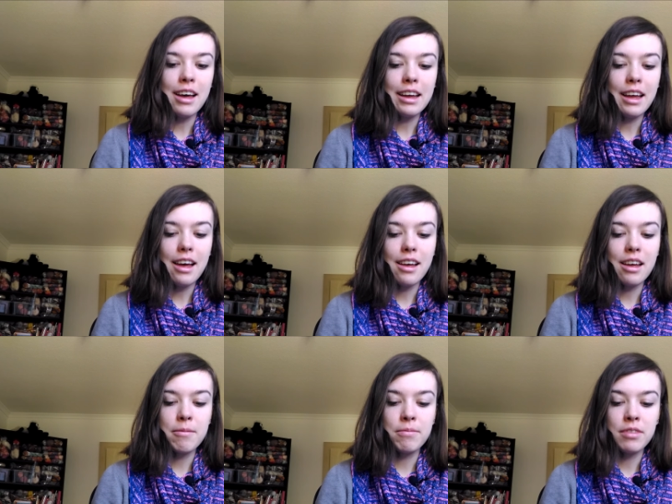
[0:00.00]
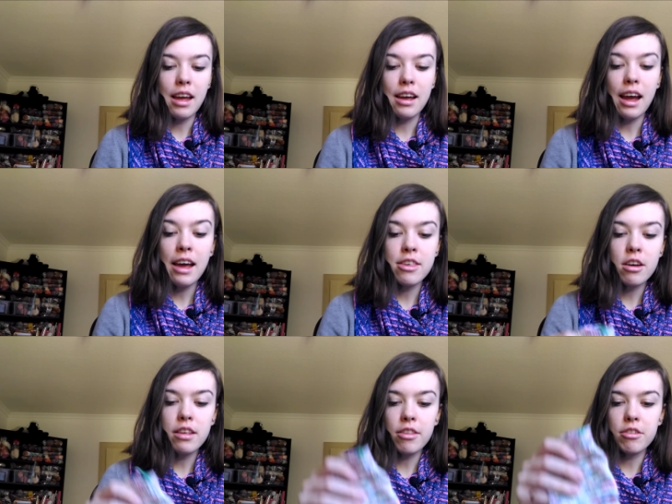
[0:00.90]
I, um, I
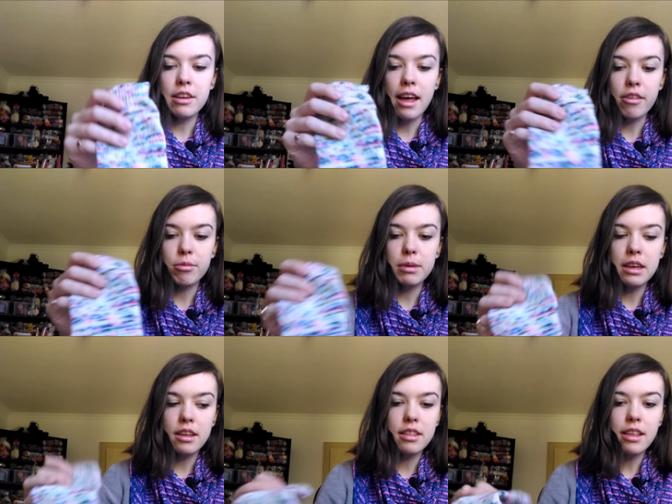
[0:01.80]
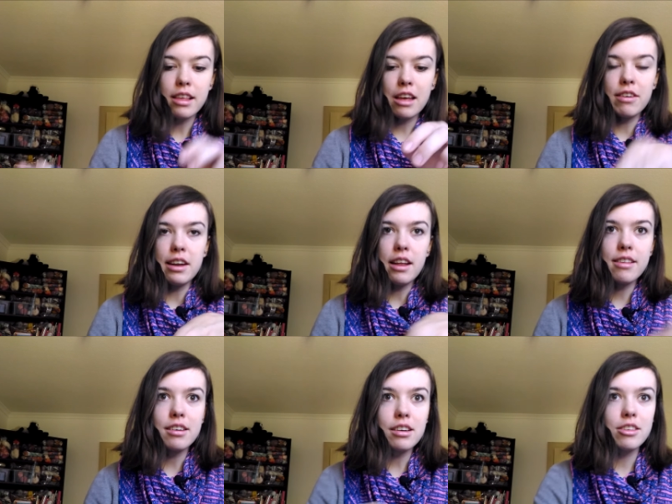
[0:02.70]
showed this to you last week. These are vanilla
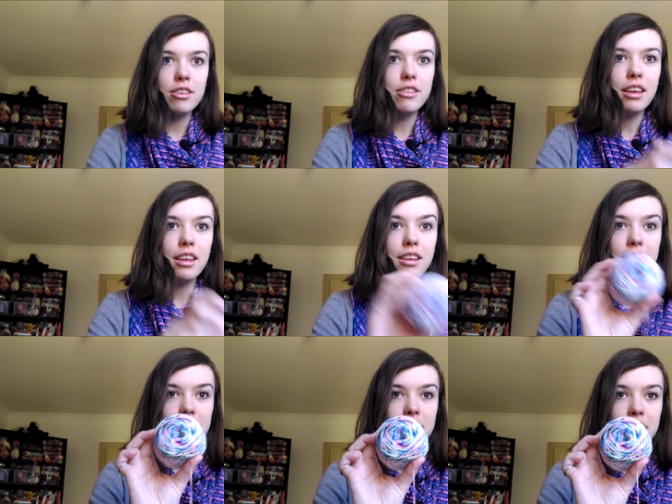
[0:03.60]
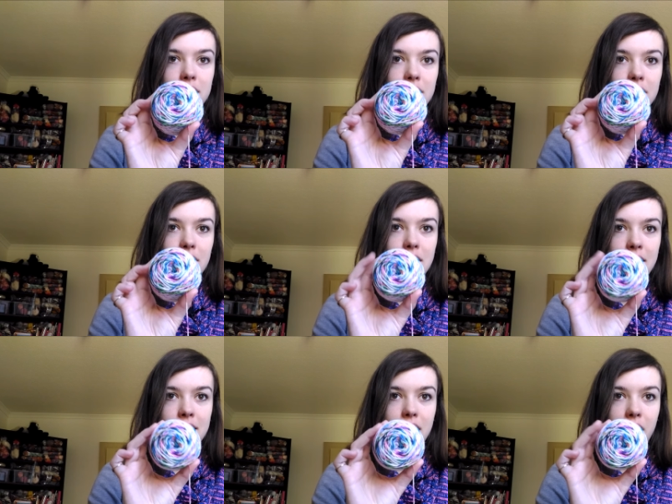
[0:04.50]
socks using
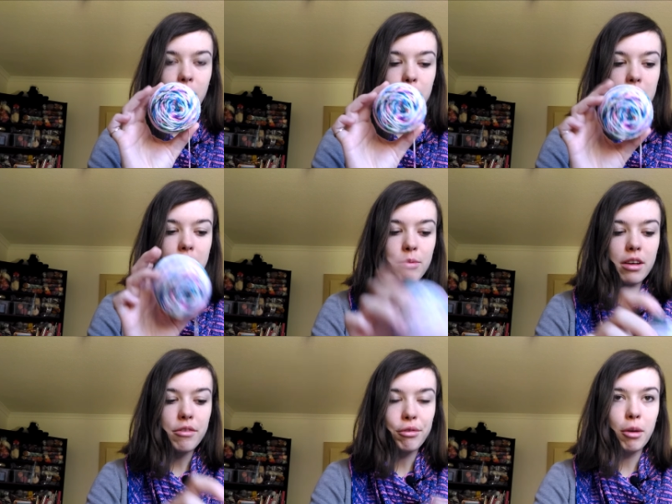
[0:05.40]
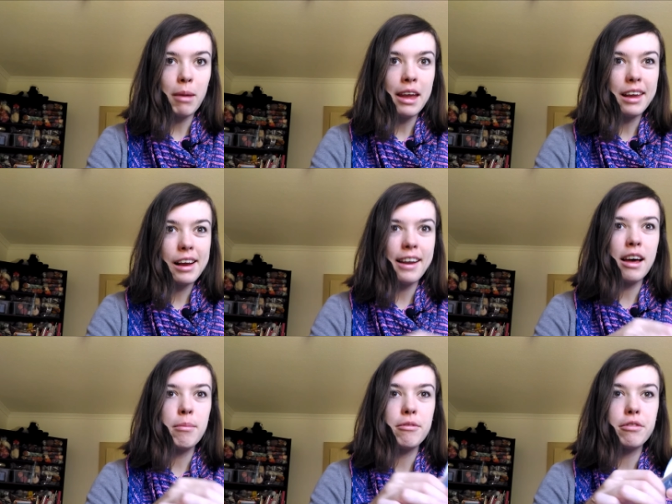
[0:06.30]
this yarn, which was from a
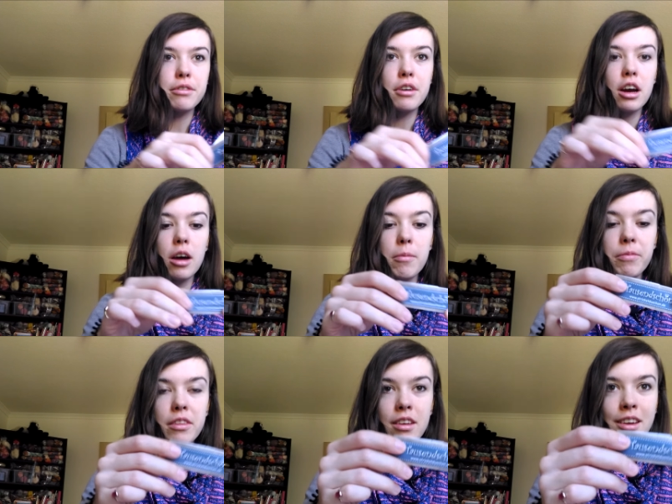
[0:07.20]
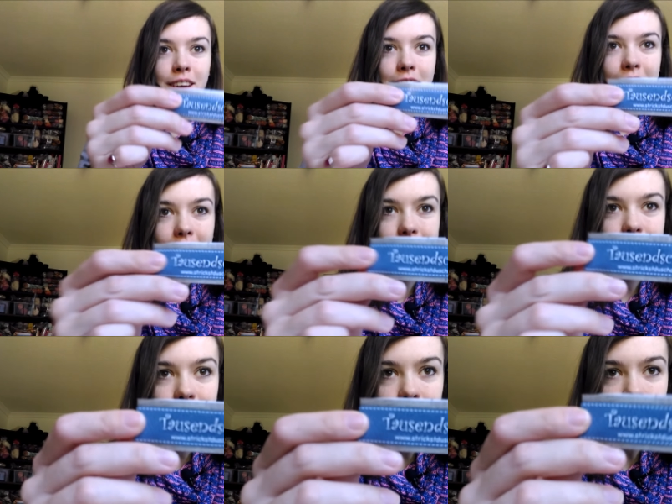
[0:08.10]
club from
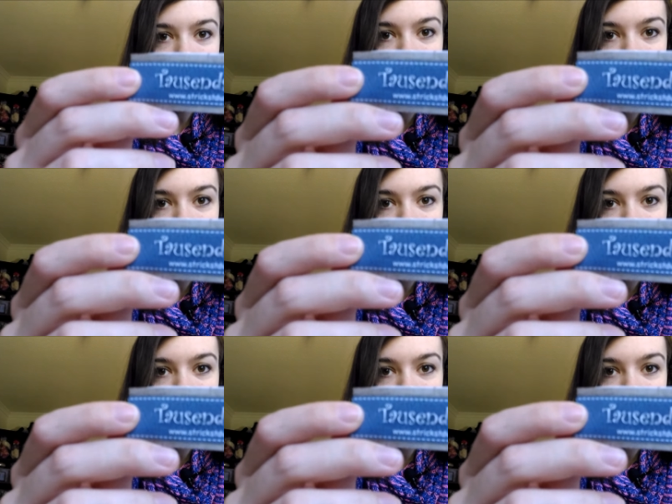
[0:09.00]
Tausendschön.